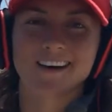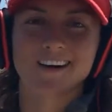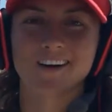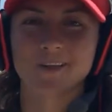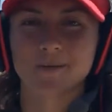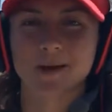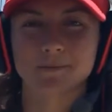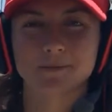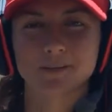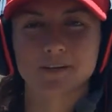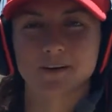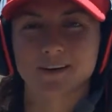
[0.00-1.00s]
all the way up
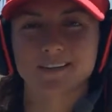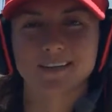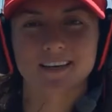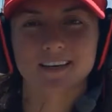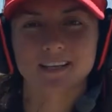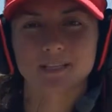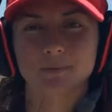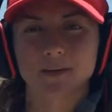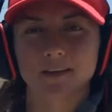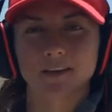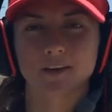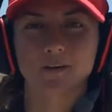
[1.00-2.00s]
to New York City. It's
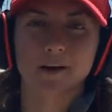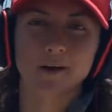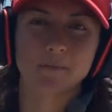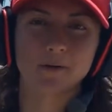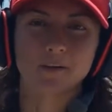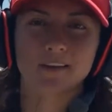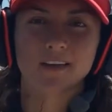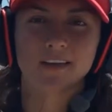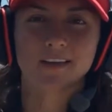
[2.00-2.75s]
been incredible.